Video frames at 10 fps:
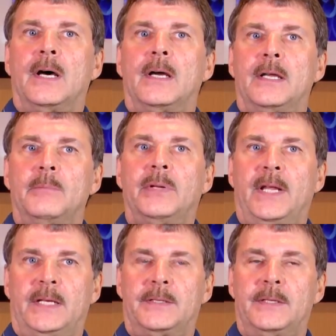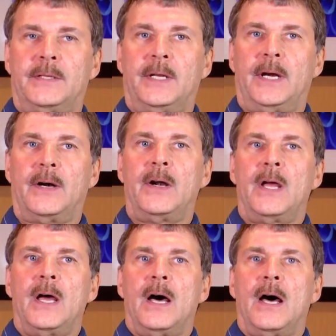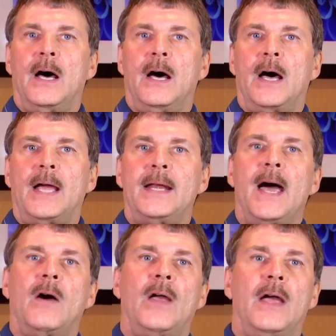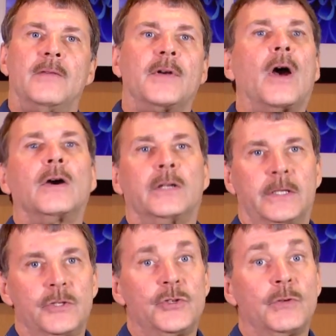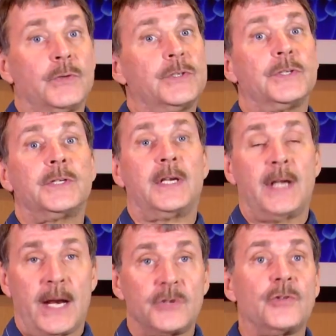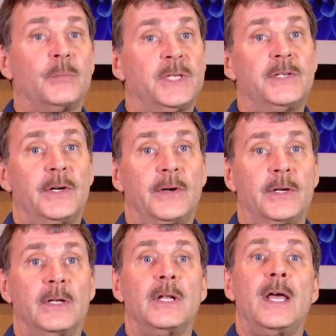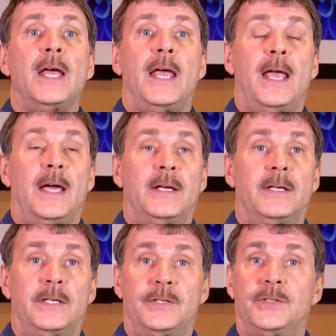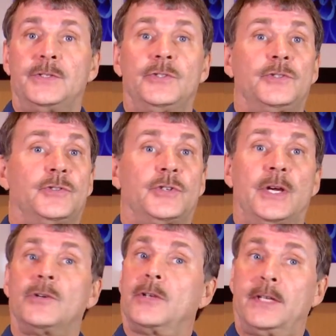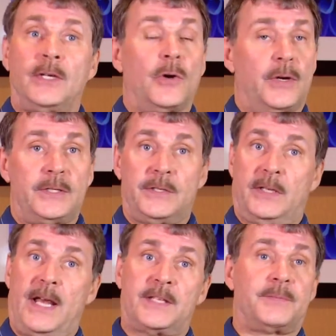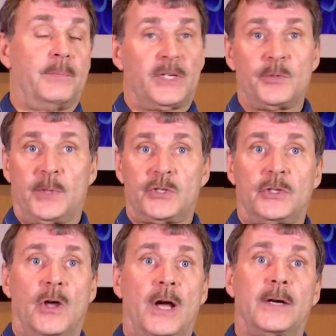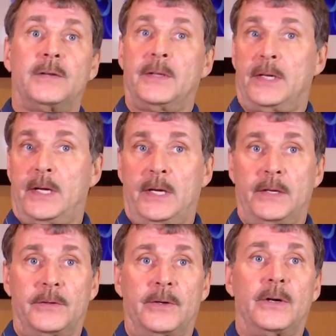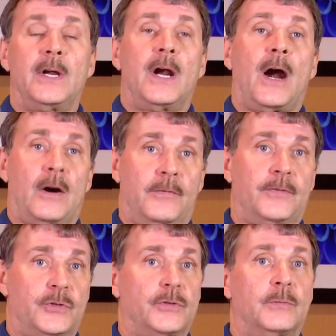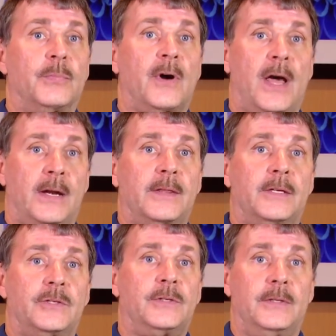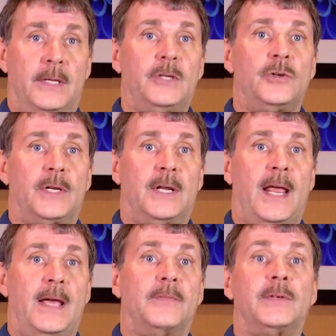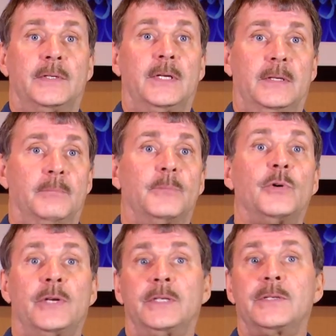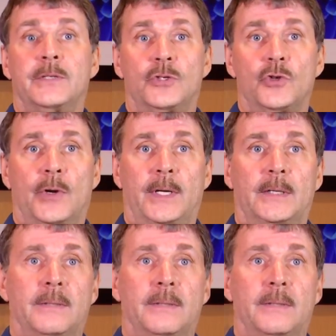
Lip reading: implant in there, I now have cartilage, which is a natural material and is generally going to last much, much longer than any other artificial product that you can have and put into the joint.